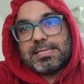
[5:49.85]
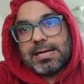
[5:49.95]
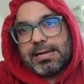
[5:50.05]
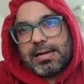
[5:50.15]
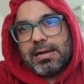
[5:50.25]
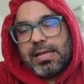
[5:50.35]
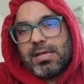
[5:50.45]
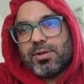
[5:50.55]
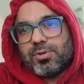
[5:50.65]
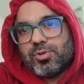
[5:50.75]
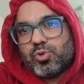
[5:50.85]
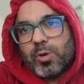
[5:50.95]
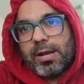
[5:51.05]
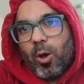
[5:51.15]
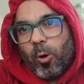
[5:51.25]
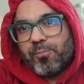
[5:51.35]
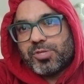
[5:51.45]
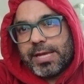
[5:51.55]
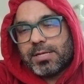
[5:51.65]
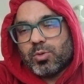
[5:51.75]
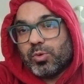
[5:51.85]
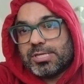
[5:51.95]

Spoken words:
directly to an object,